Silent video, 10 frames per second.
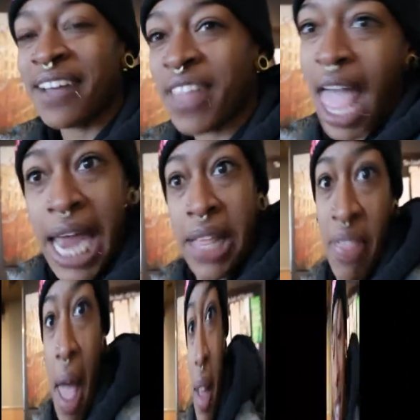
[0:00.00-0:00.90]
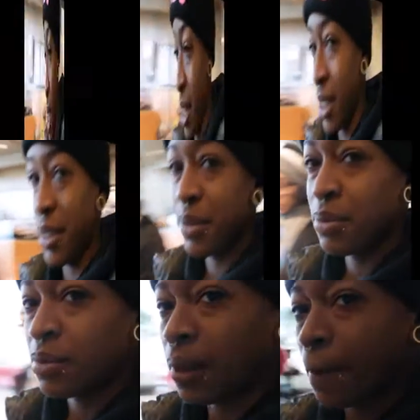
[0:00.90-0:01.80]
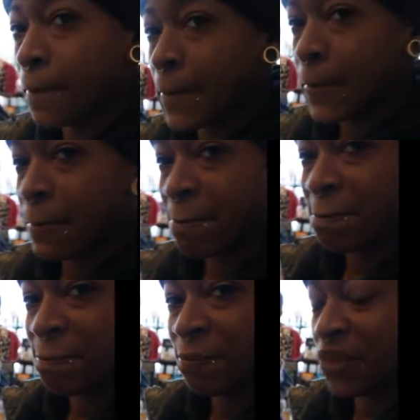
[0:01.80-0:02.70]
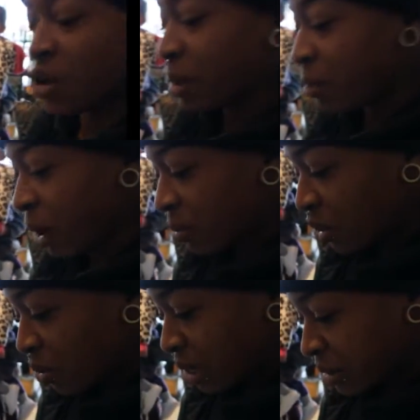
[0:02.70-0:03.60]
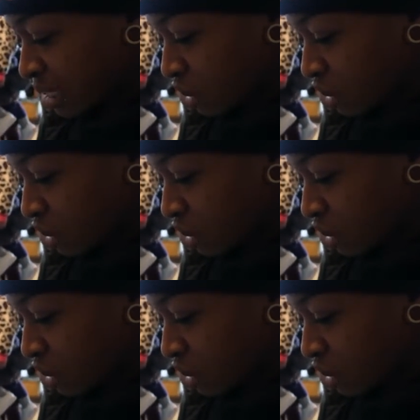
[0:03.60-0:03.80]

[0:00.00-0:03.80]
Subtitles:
That. You be perping. You always